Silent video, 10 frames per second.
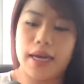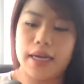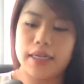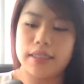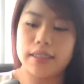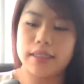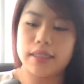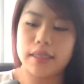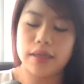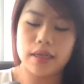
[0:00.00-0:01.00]

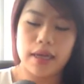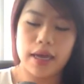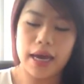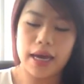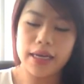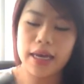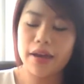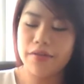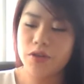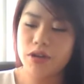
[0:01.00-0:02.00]
And I
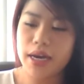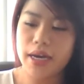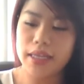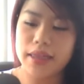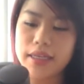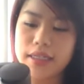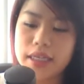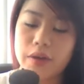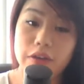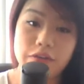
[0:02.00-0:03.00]
have tried
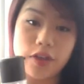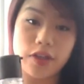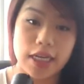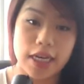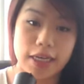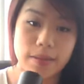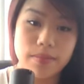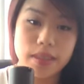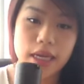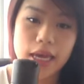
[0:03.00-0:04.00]
this out a few
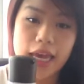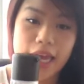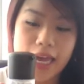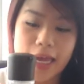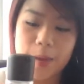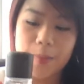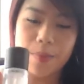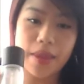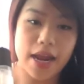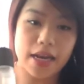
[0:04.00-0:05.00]
times,
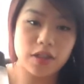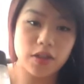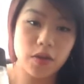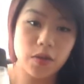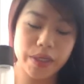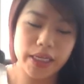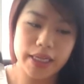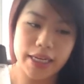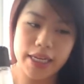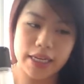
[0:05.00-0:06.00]
and I do really
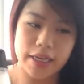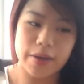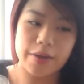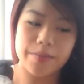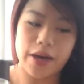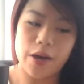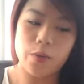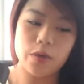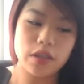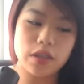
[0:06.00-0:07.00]
like it, but I
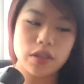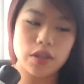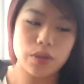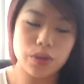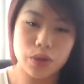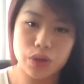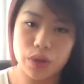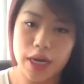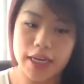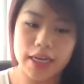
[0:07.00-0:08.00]
want to
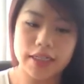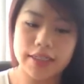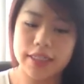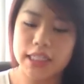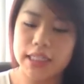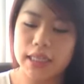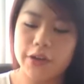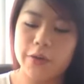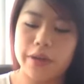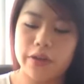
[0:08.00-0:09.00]
try it just a
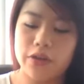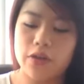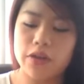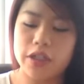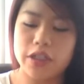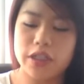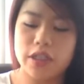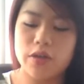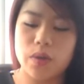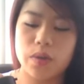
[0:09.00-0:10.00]
little bit longer just
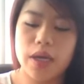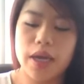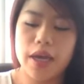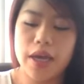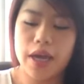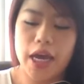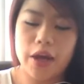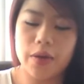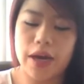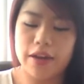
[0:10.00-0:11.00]
to know
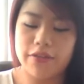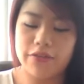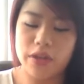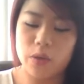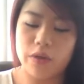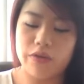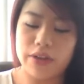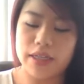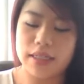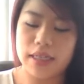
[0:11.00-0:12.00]
how I feel with
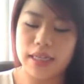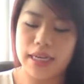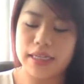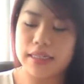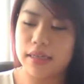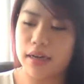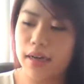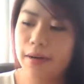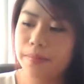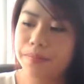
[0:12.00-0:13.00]
it
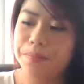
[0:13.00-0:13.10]
later.